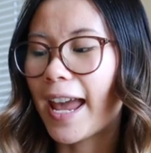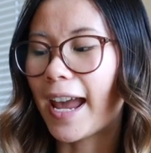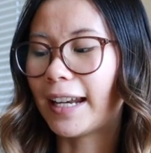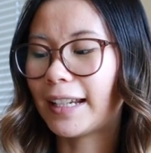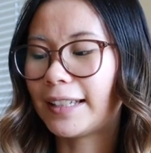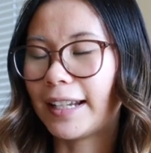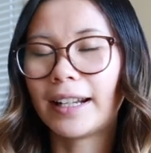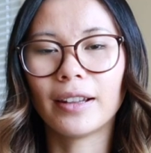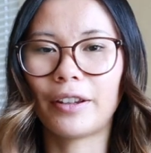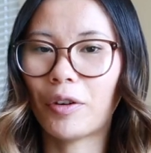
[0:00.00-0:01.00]
and it
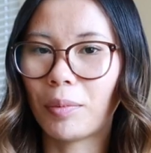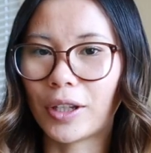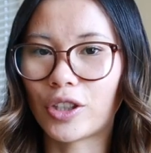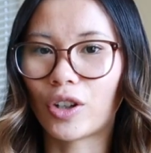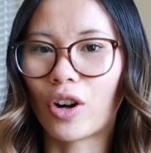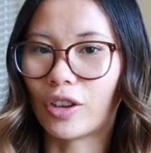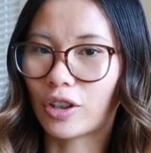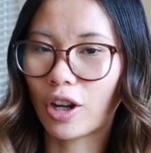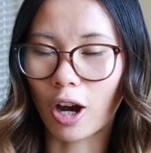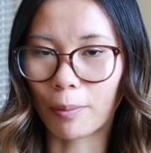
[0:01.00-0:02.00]
did leave a blister on the
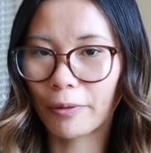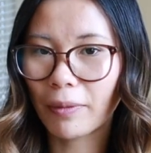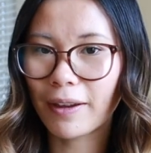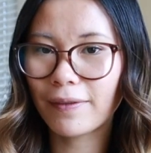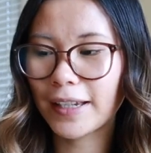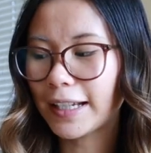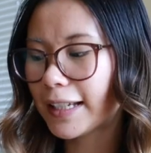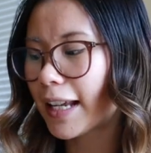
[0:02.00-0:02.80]
top of my feet.